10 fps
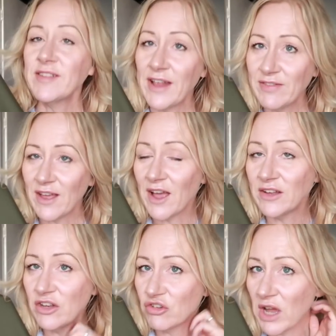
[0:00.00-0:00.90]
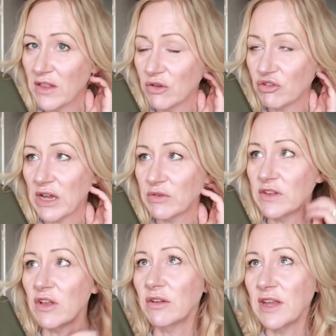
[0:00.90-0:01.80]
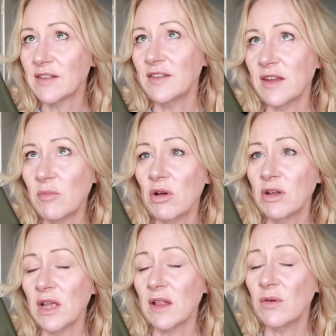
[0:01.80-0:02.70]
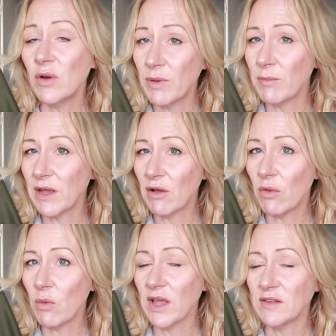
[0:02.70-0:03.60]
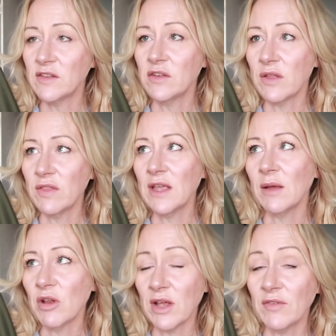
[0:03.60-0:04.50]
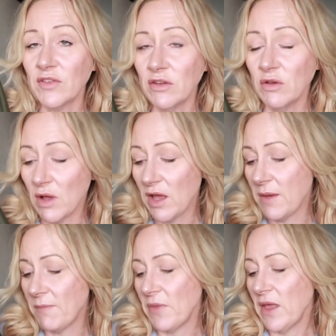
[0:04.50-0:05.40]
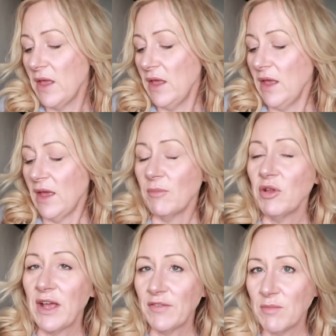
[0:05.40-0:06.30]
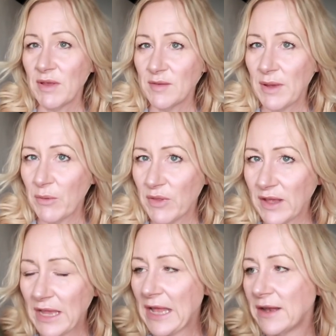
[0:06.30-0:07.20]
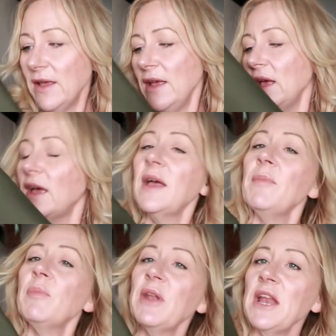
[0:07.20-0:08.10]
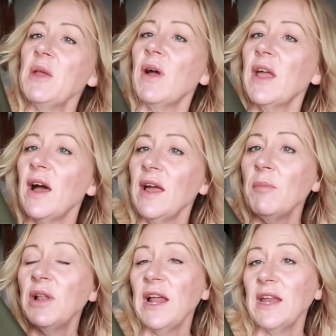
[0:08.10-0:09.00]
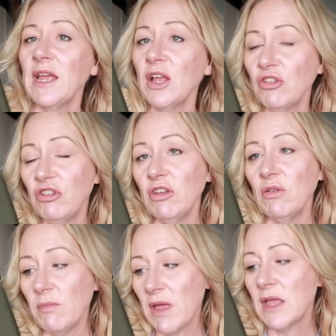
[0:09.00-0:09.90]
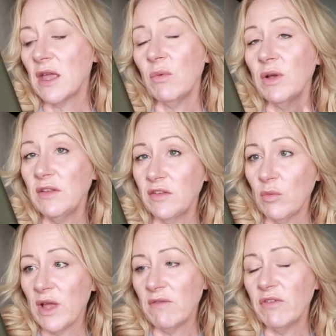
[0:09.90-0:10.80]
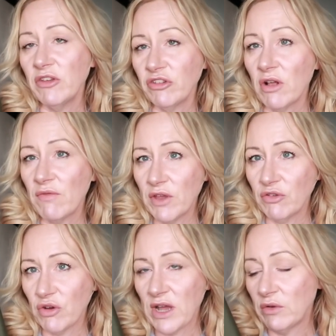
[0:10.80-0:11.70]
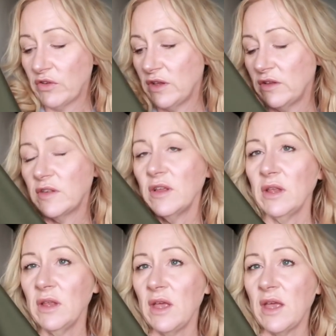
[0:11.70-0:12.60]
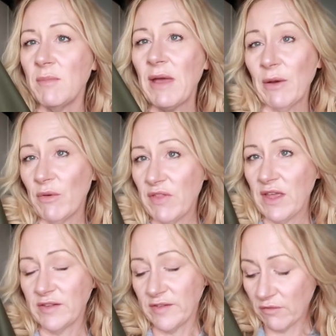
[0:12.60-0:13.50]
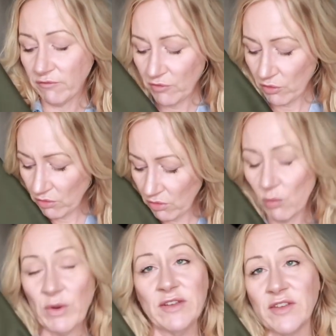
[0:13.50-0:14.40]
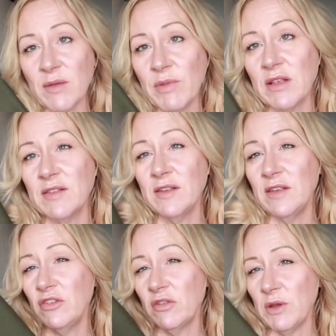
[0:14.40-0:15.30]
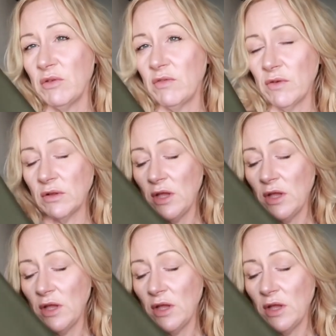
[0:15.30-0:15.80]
said that, I did try those trousers on yesterday morning and they were a bit big on the waist, so I think I'm gonna have to mess about with it again. But anyway, I am planning to make a winter weight version of those trousers out of this for winter, because this is just beautiful.